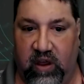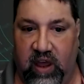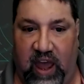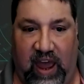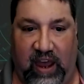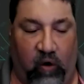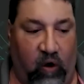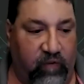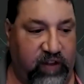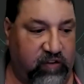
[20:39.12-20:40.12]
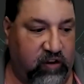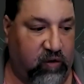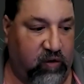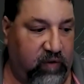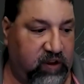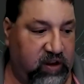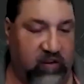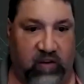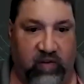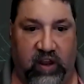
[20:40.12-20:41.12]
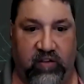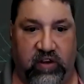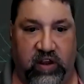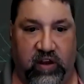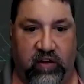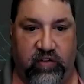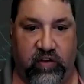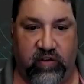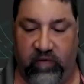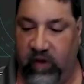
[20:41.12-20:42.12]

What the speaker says: and all of that's encrypted into the system.